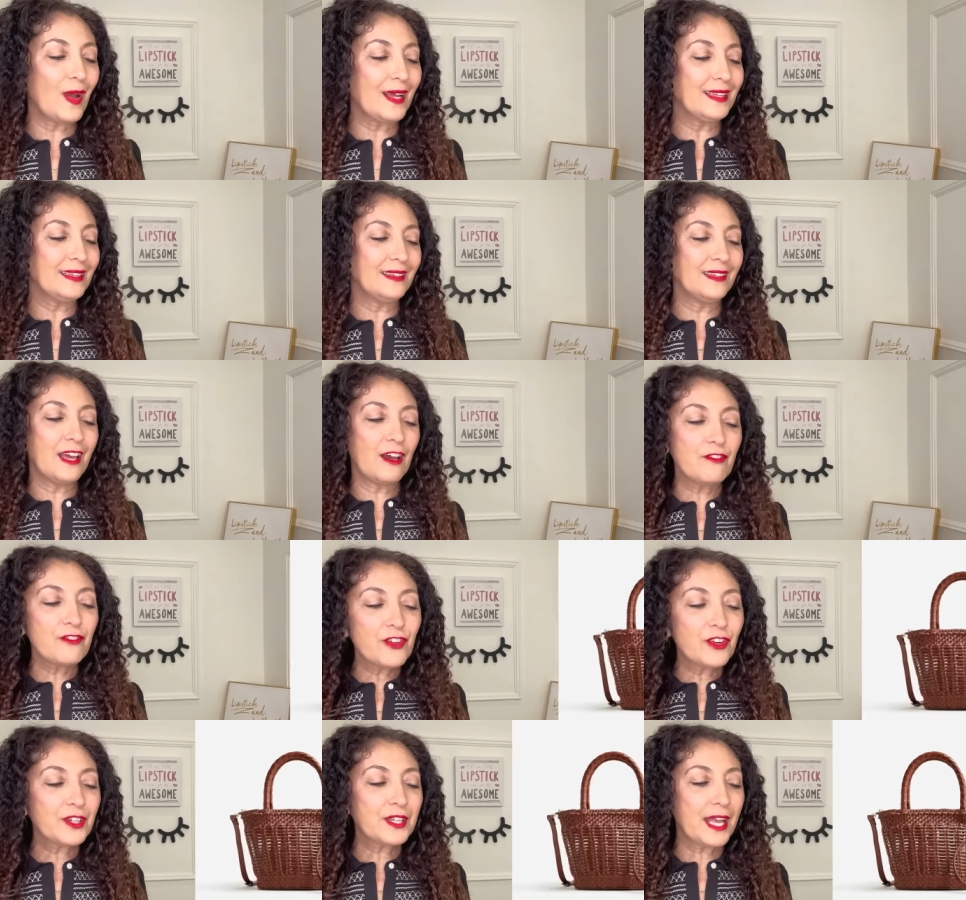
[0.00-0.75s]
I
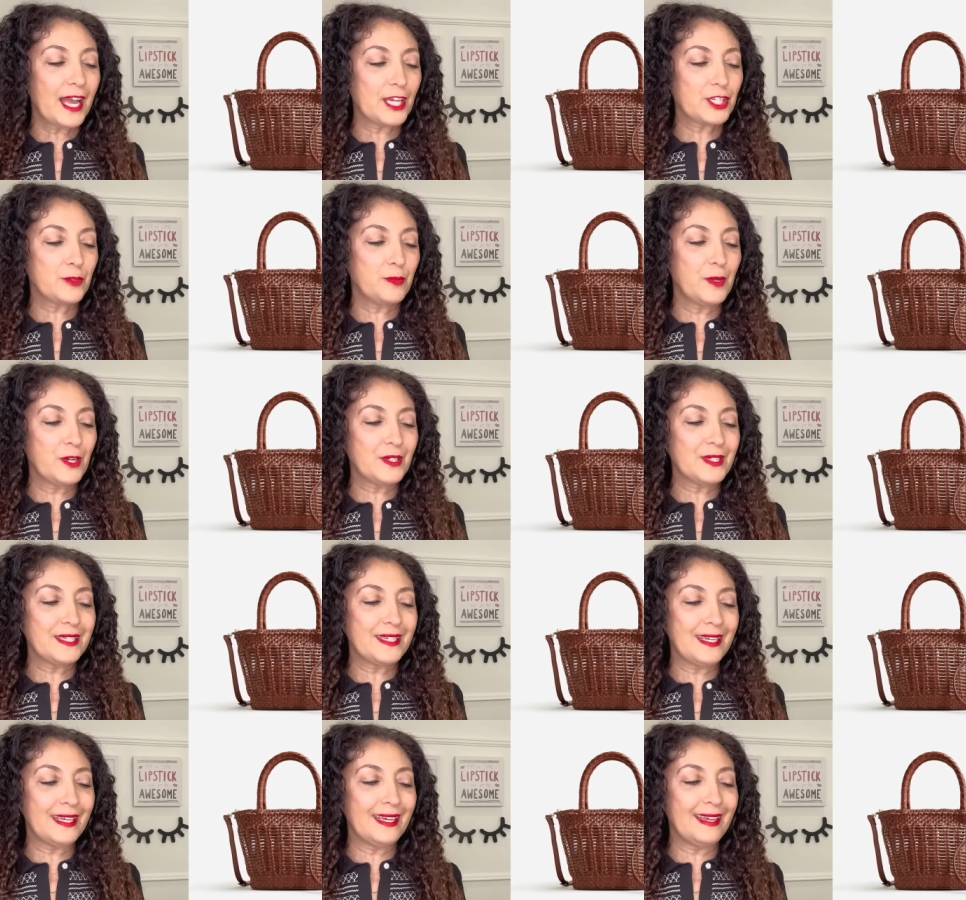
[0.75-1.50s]
love their
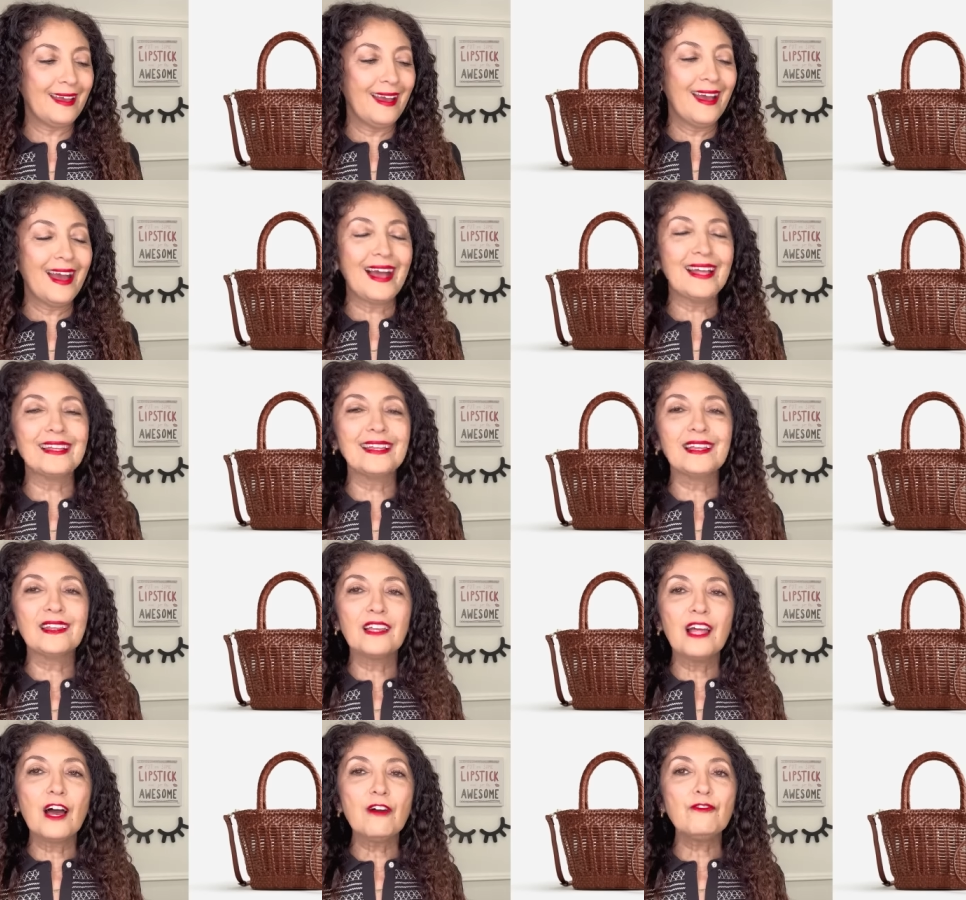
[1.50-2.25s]
cashmere tee. I
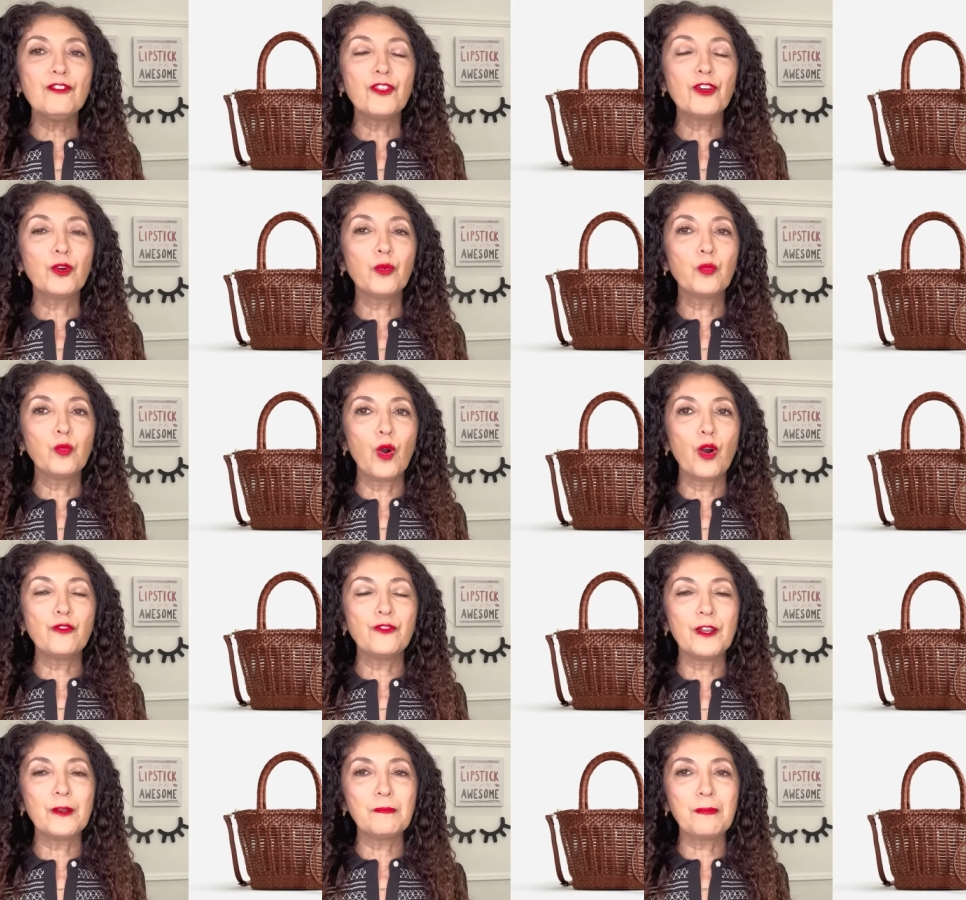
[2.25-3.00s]
love their
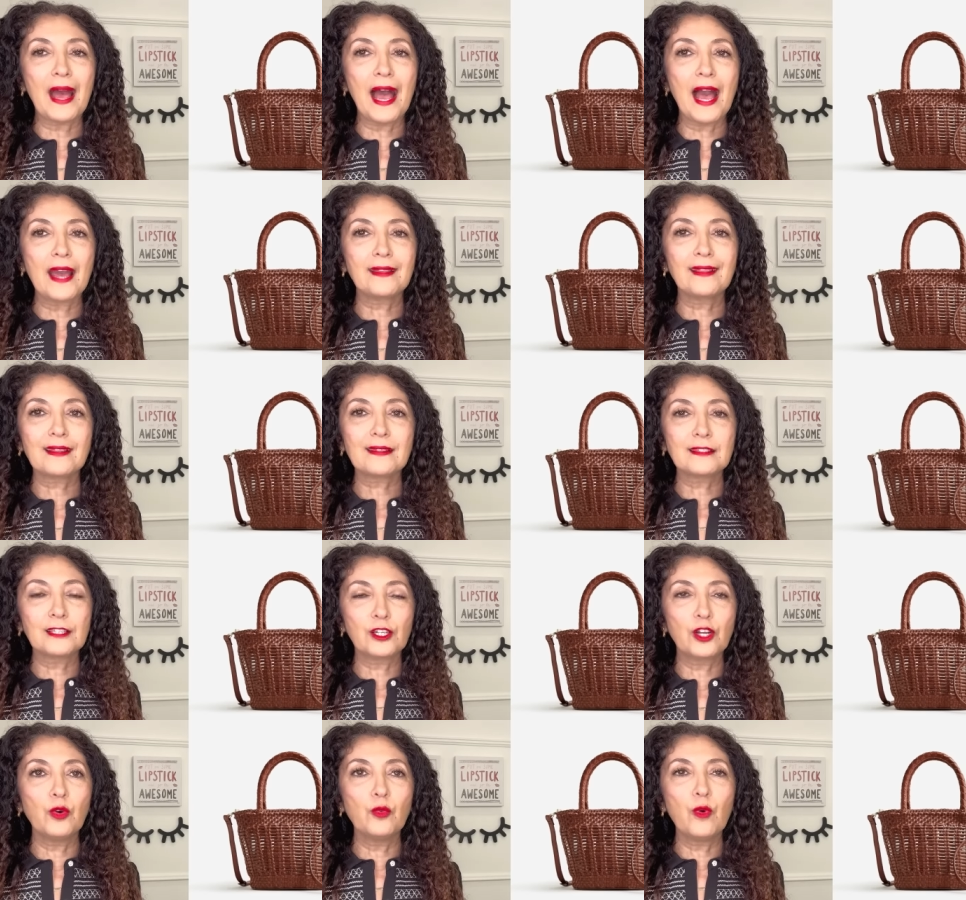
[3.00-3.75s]
woven bag.
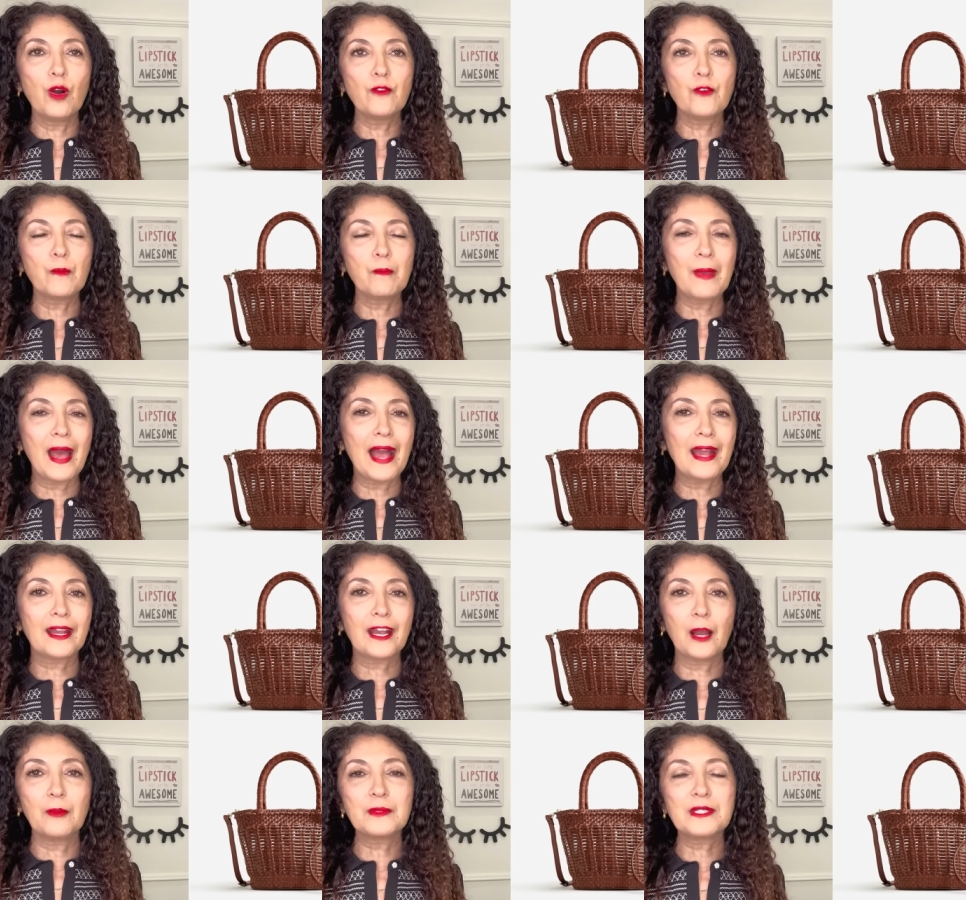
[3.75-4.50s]
This little woven
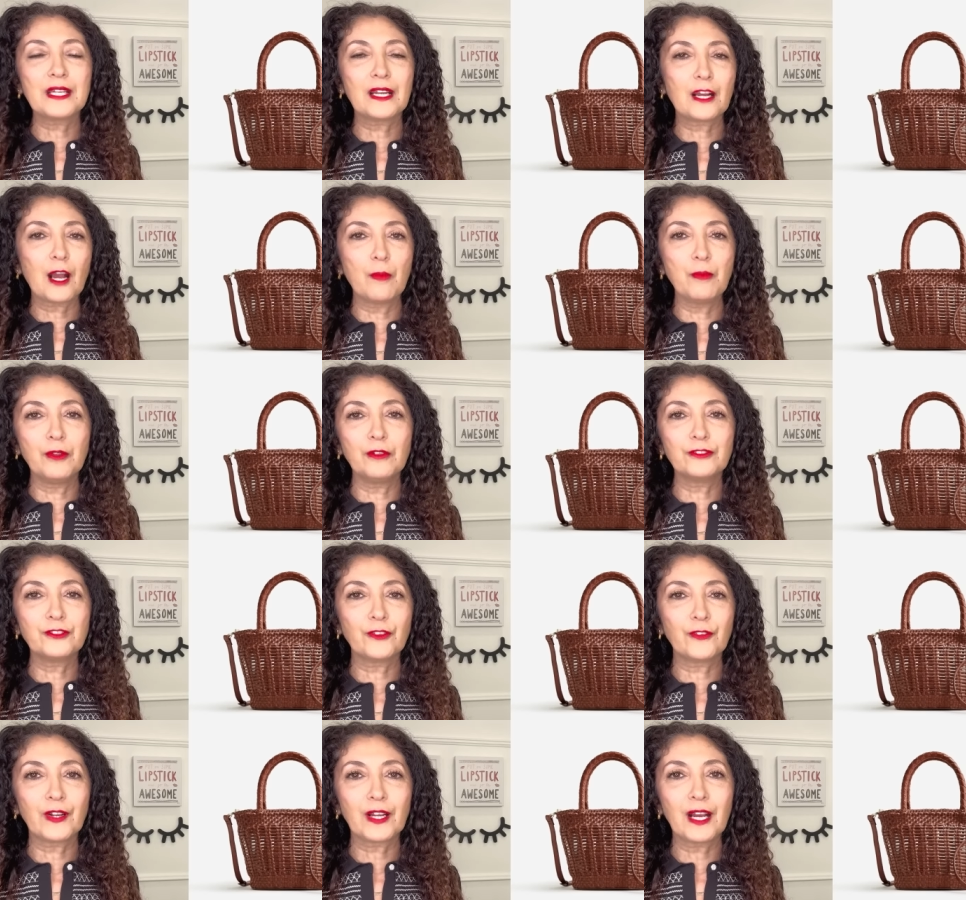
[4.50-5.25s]
bag comes in a couple
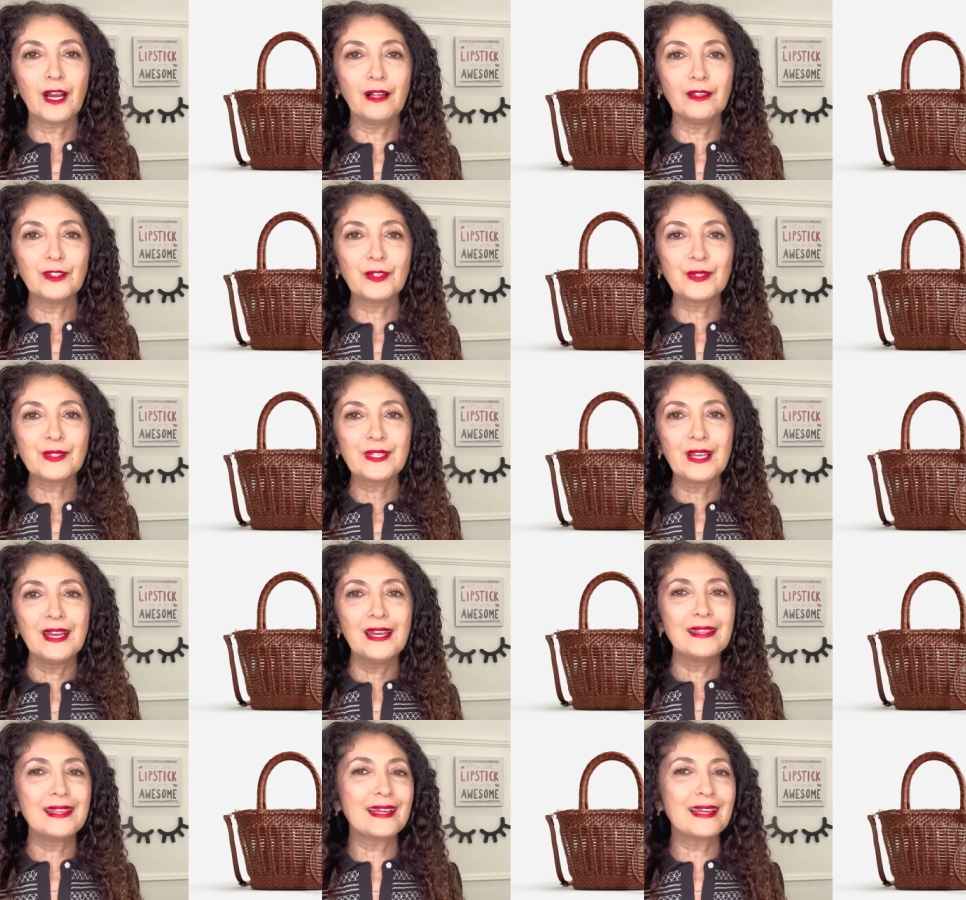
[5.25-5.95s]
of different colors.